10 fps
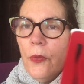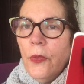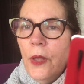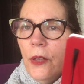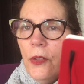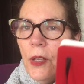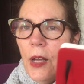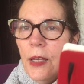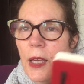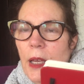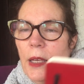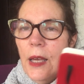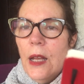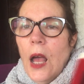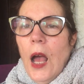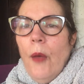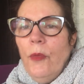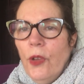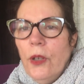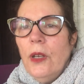things that I can't get.
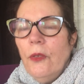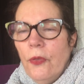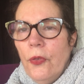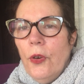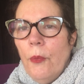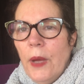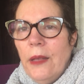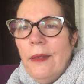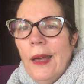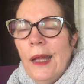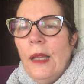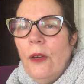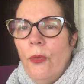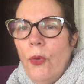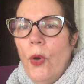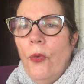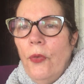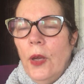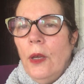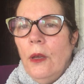I'm looking for mandala
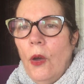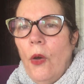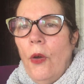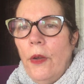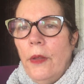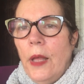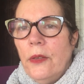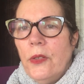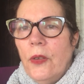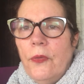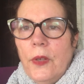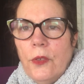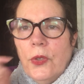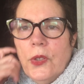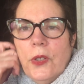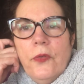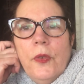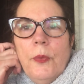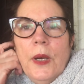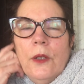roving yarn, that stuff that Crystal
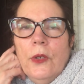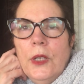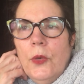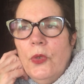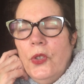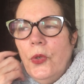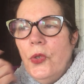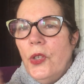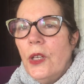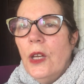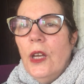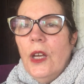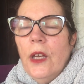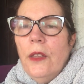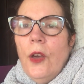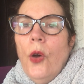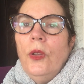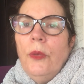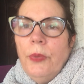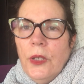from Bagaudet was using. The
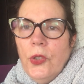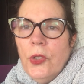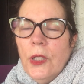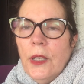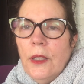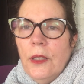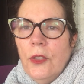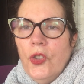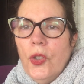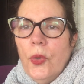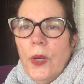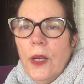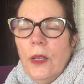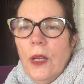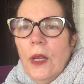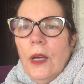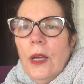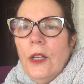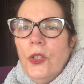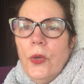only place you can get it is Joanne,
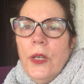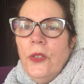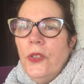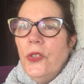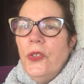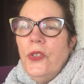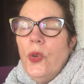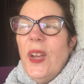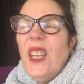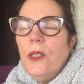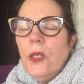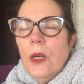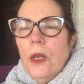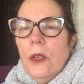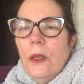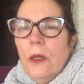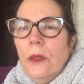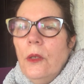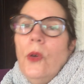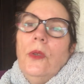and Joanne's
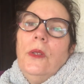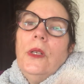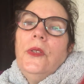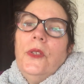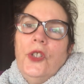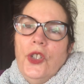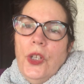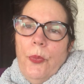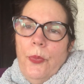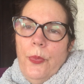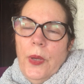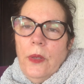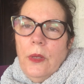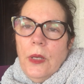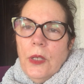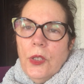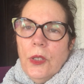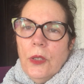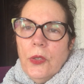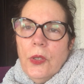doesn't ship
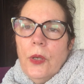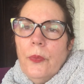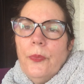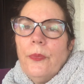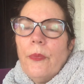international, so